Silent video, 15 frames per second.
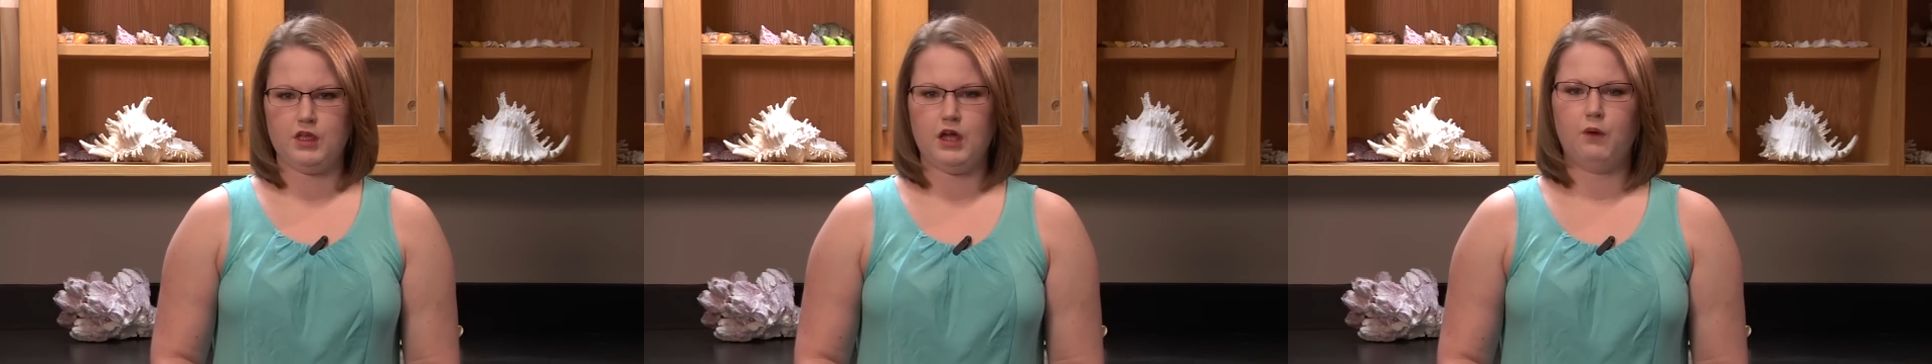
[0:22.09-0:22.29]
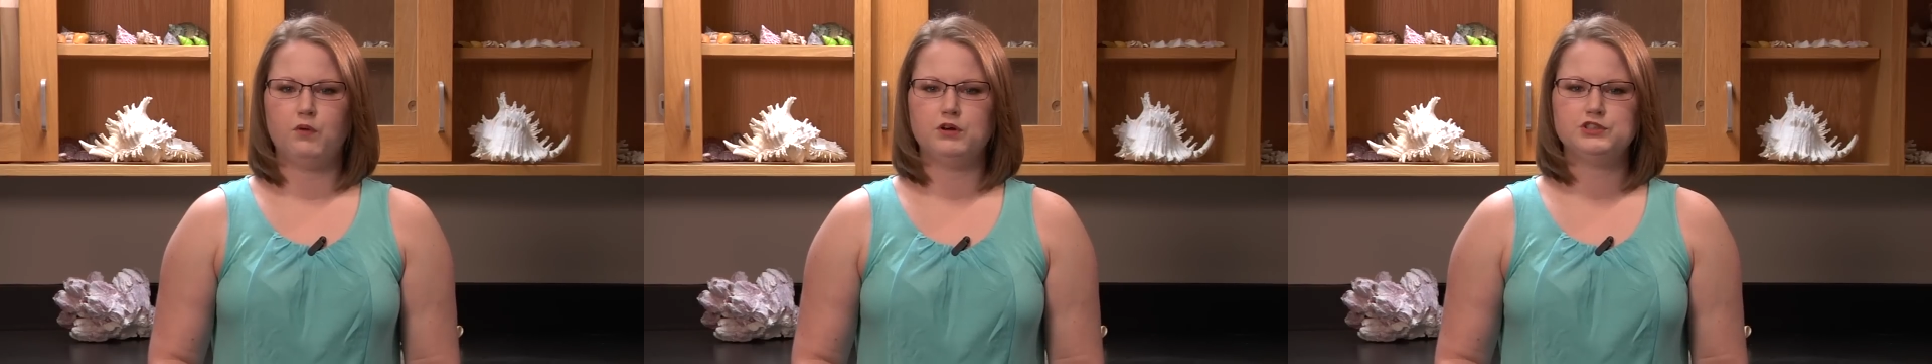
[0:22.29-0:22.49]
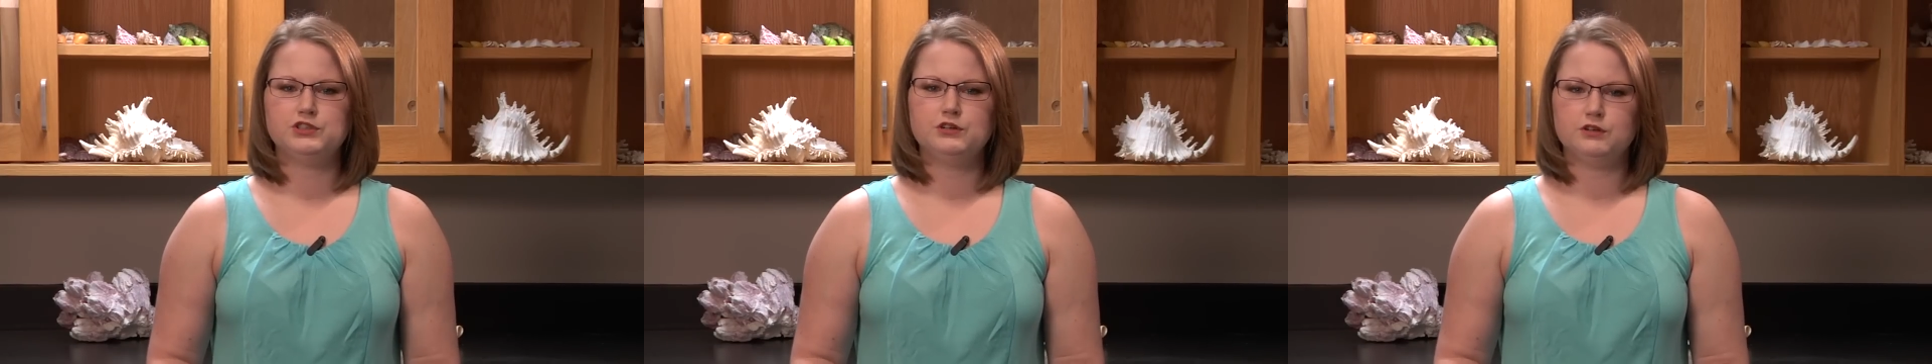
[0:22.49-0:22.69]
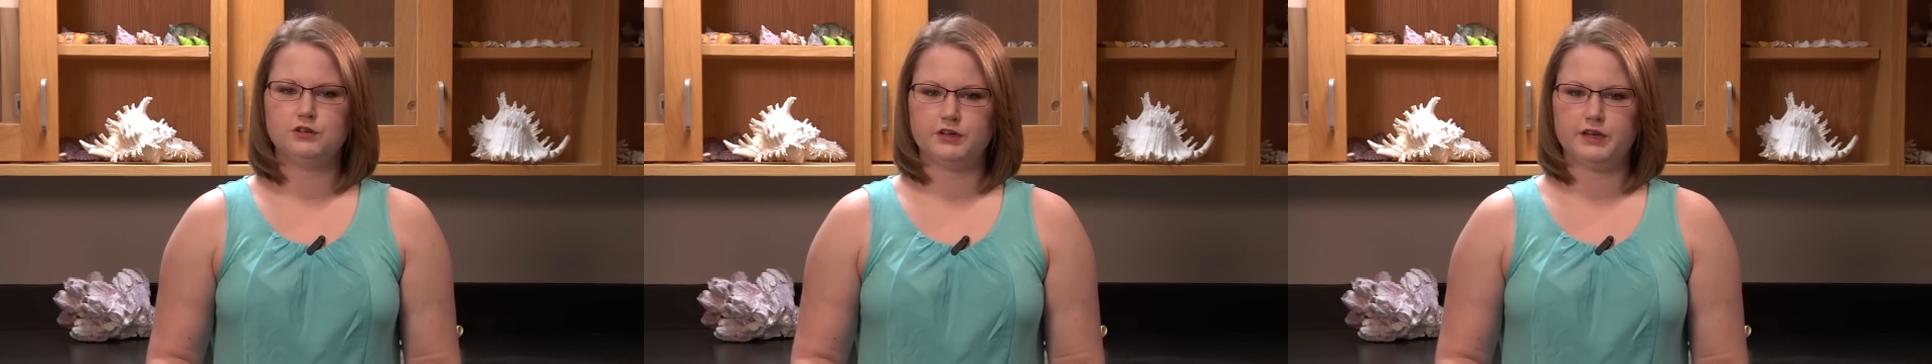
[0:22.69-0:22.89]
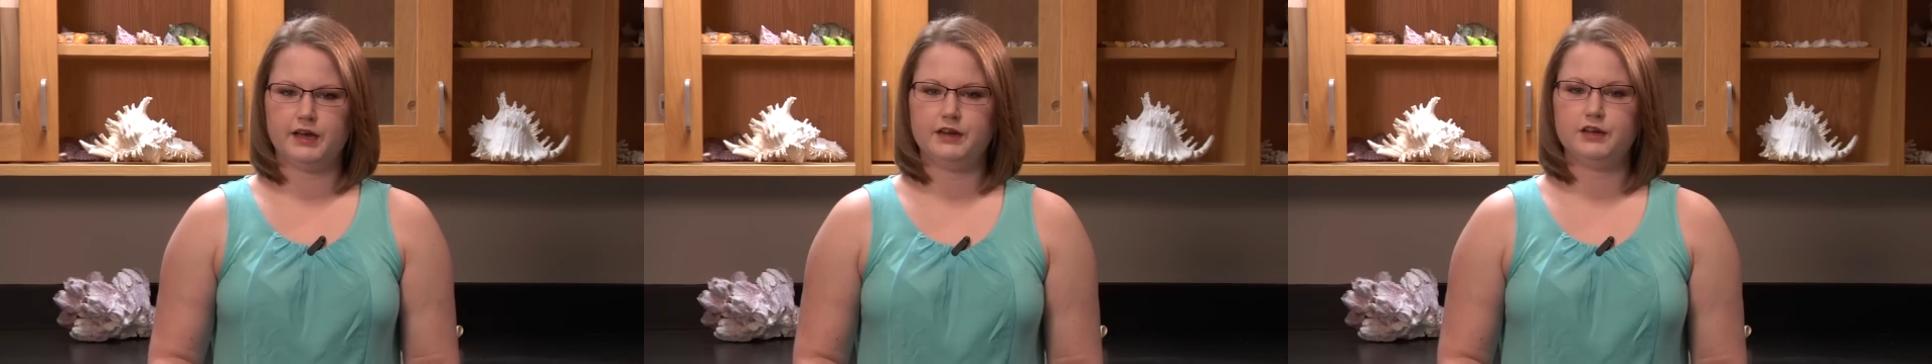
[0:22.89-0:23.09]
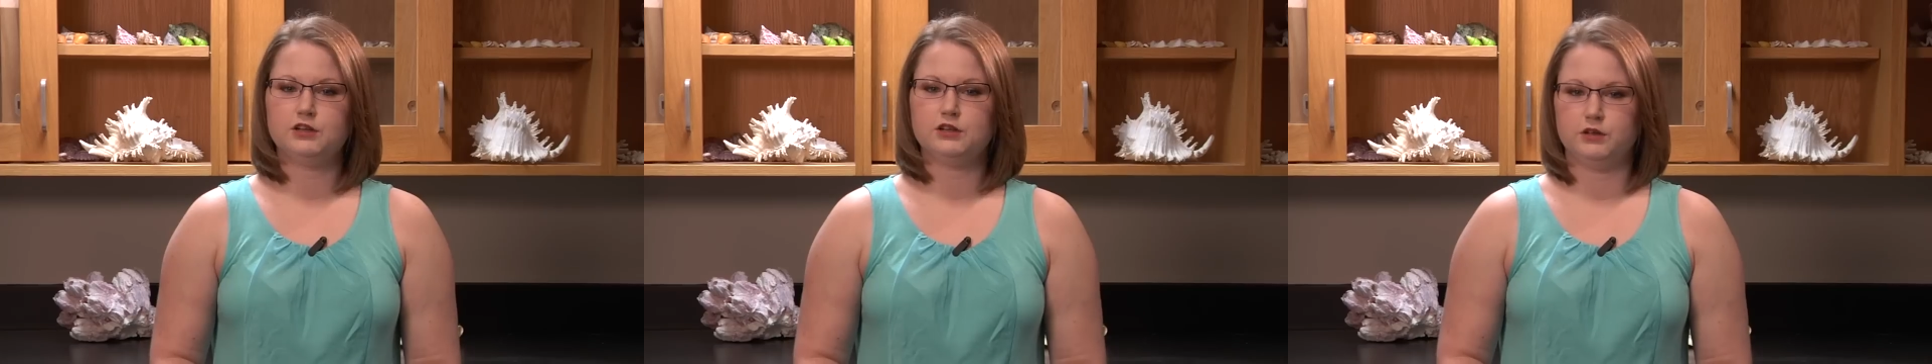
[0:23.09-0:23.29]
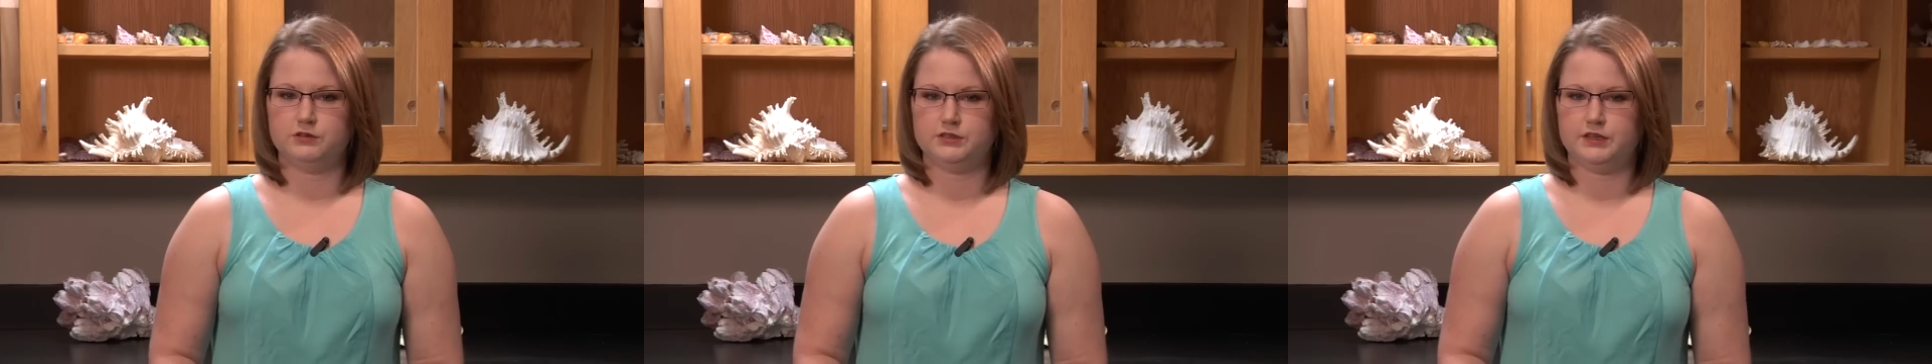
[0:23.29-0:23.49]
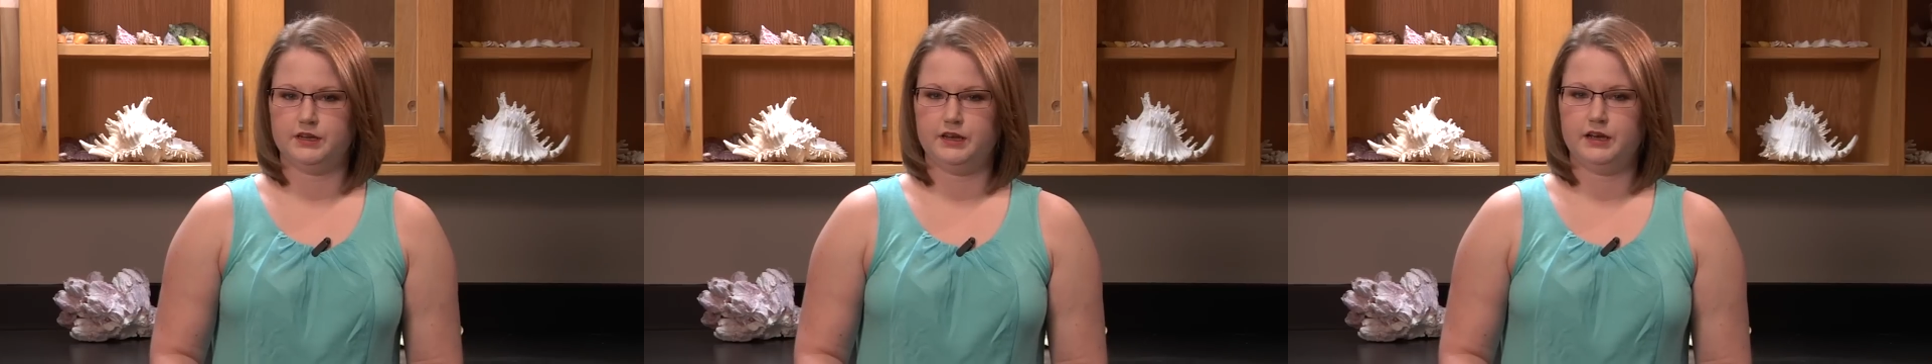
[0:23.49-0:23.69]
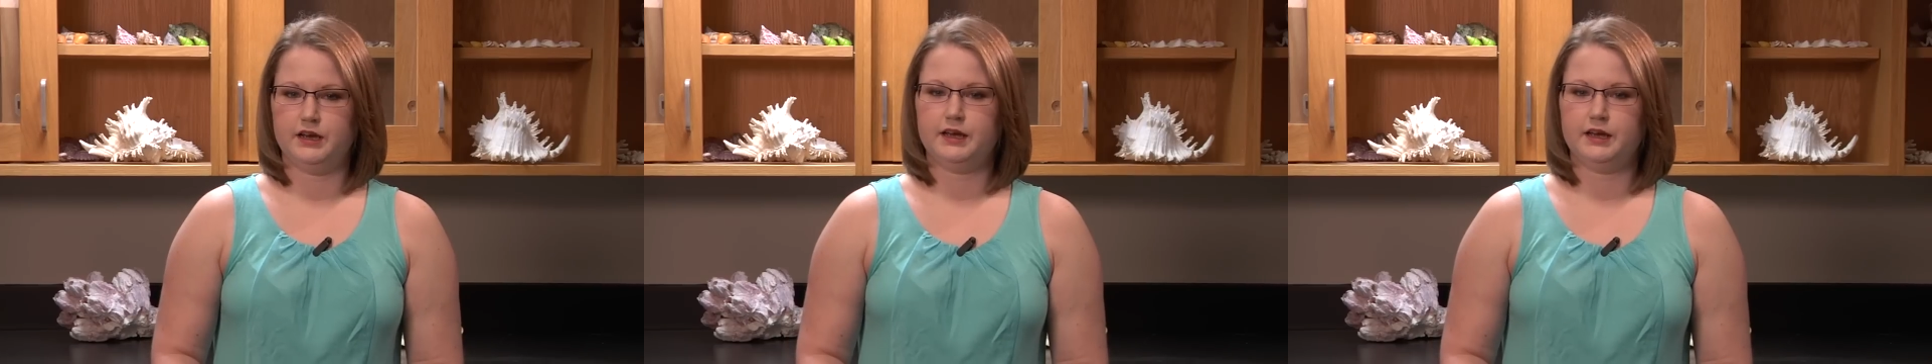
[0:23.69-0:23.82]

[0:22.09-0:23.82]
I want you to look at it closely